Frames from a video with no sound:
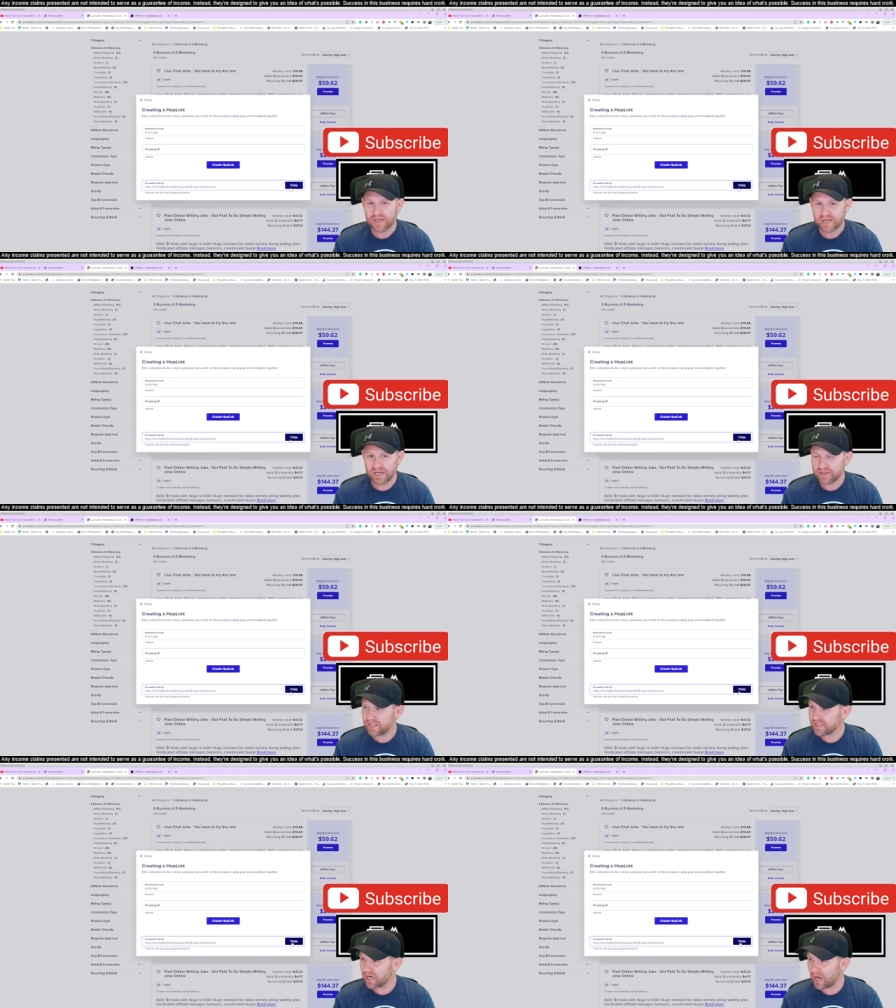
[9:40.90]
Hit
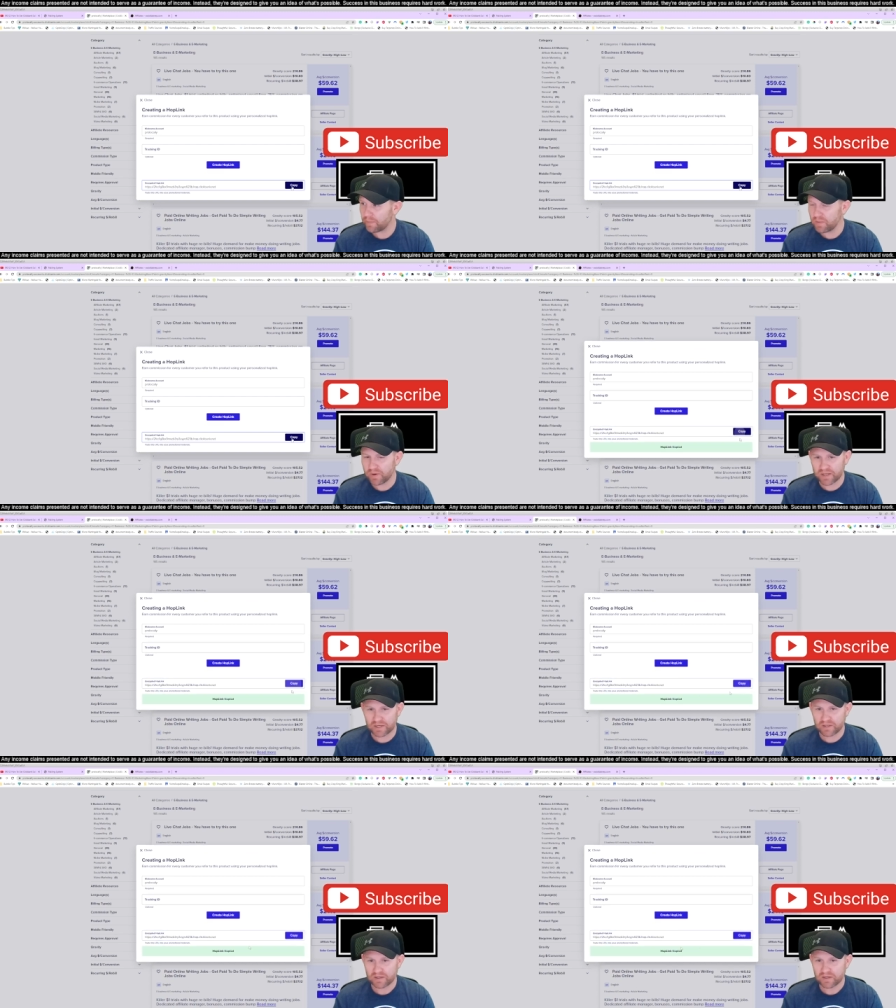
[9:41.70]
this copy
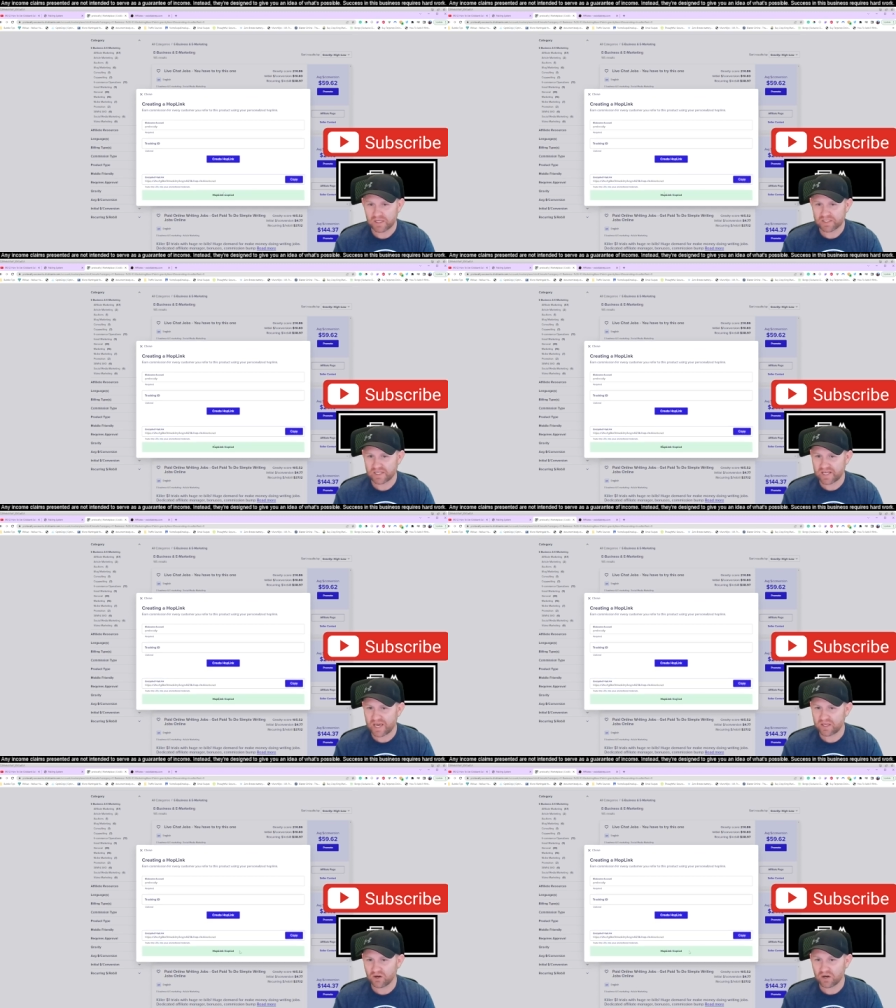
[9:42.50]
button. It says, hey,
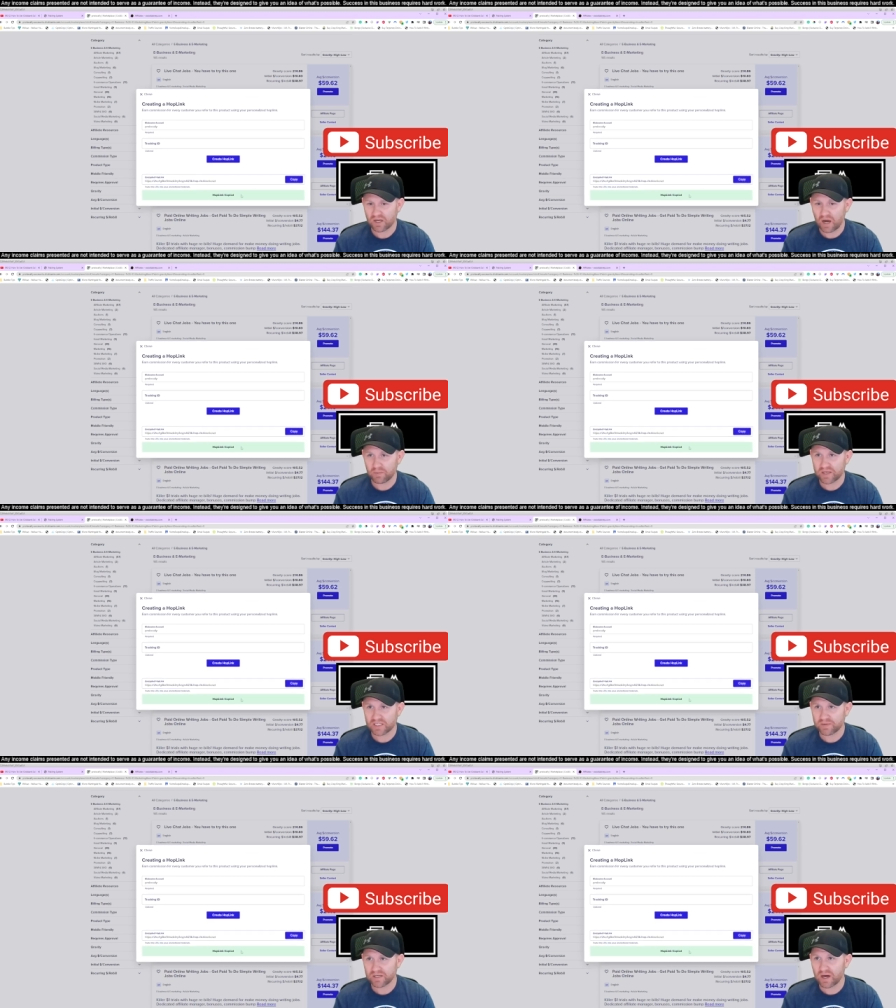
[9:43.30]
your hop link
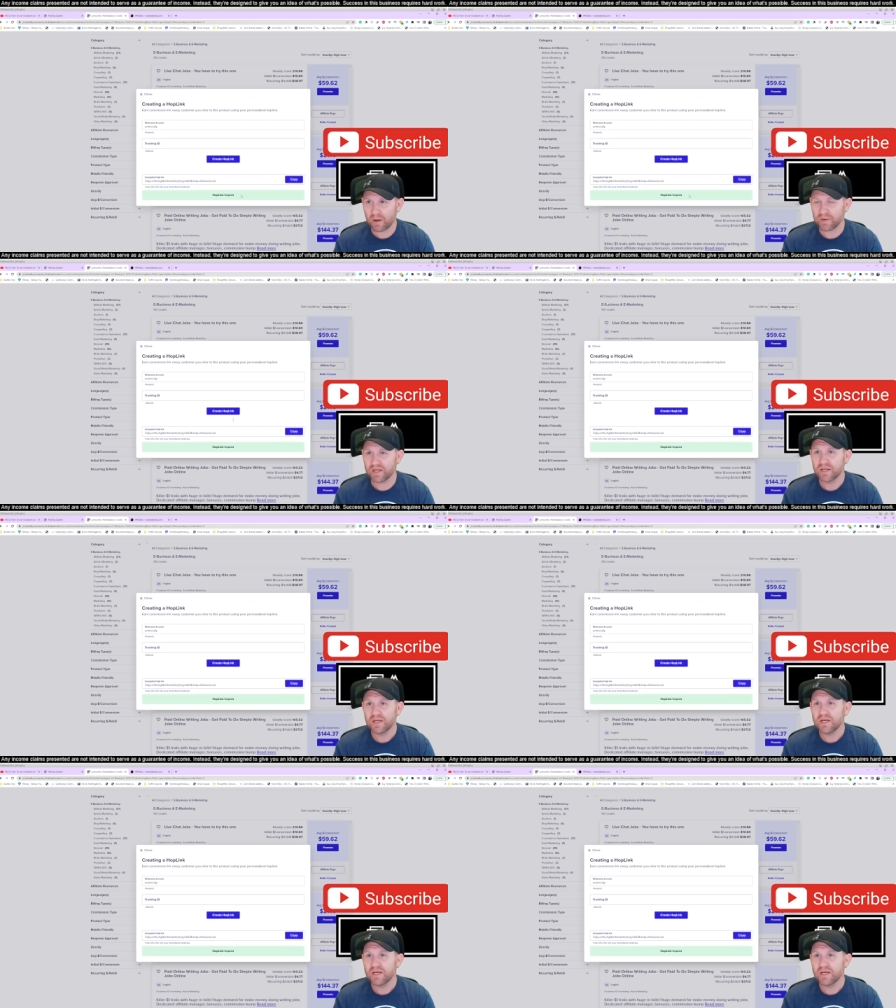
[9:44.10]
has been copied.